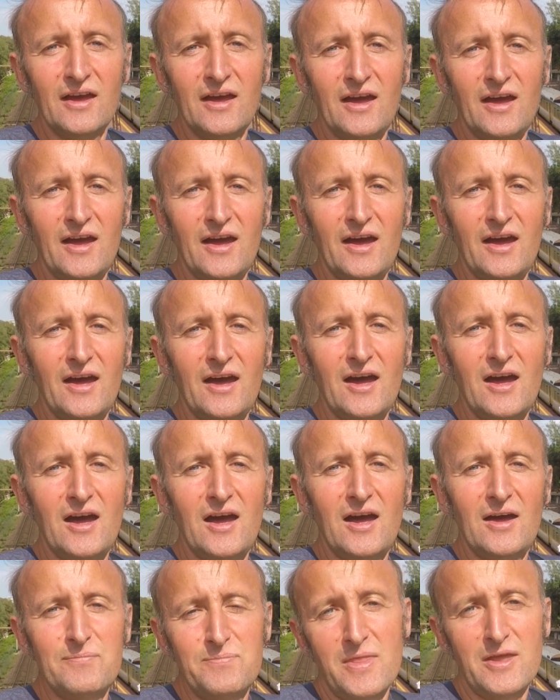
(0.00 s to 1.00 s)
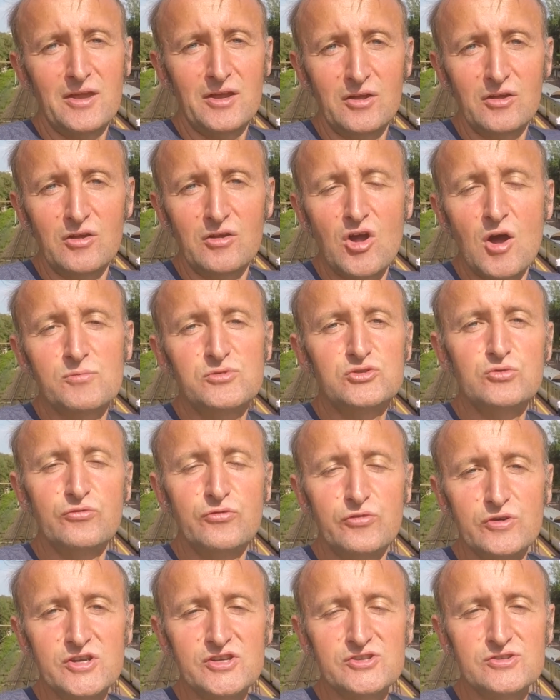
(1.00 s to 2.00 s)
uh, comes to
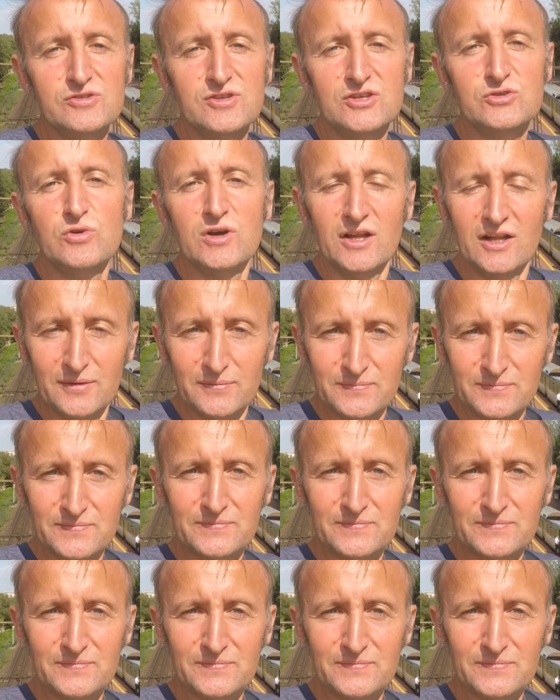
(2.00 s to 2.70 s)
fruition as well